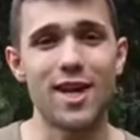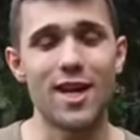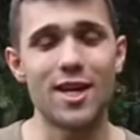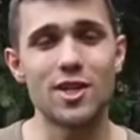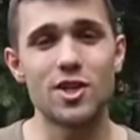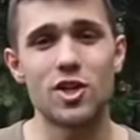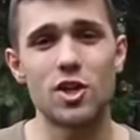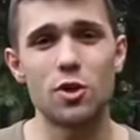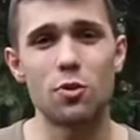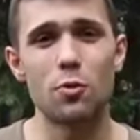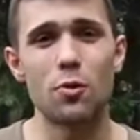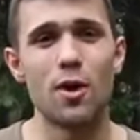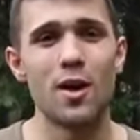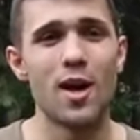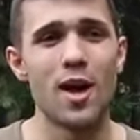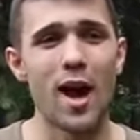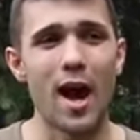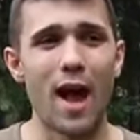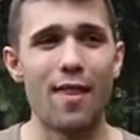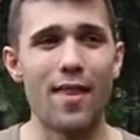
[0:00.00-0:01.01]
issue,
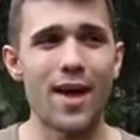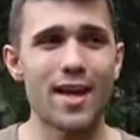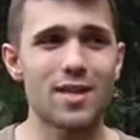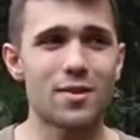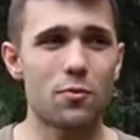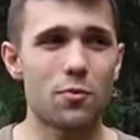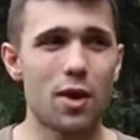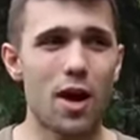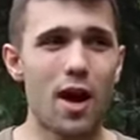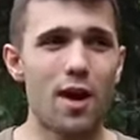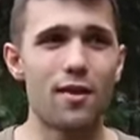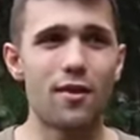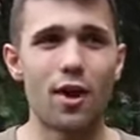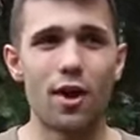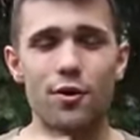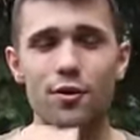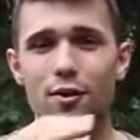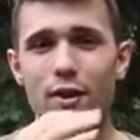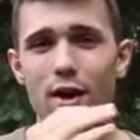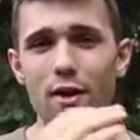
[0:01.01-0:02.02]
and that's kind of the
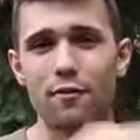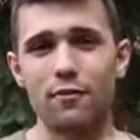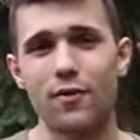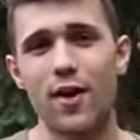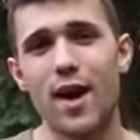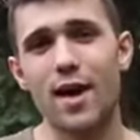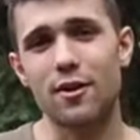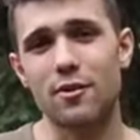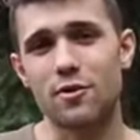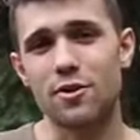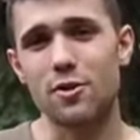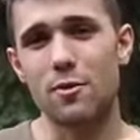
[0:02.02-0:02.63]
underlying factor.